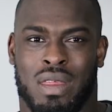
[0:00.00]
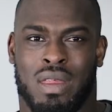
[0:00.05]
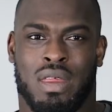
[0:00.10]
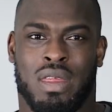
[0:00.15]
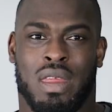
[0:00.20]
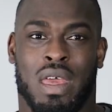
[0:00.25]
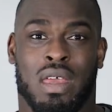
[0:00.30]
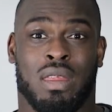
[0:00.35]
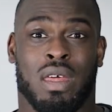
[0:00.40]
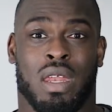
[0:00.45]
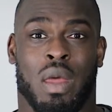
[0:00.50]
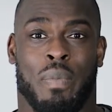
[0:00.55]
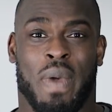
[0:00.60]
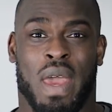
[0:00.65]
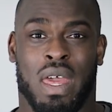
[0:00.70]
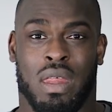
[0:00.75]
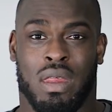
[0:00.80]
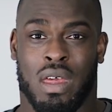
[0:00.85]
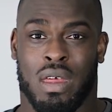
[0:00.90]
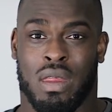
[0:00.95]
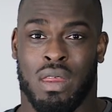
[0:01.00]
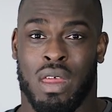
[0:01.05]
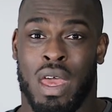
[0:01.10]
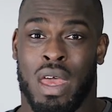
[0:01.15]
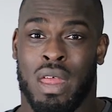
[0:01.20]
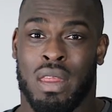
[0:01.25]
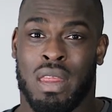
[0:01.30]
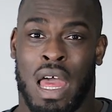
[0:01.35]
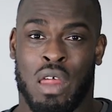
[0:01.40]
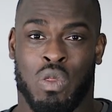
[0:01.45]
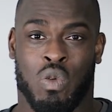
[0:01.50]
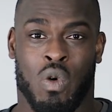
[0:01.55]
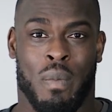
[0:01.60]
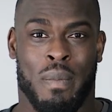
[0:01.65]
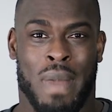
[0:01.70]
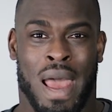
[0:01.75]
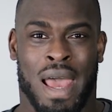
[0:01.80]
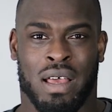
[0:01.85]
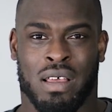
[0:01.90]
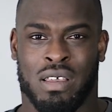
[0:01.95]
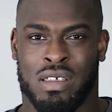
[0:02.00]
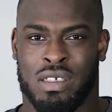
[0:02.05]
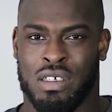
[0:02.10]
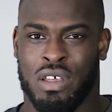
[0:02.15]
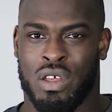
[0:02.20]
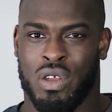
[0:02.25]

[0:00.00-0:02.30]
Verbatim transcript: stick to the basics. That's what matters.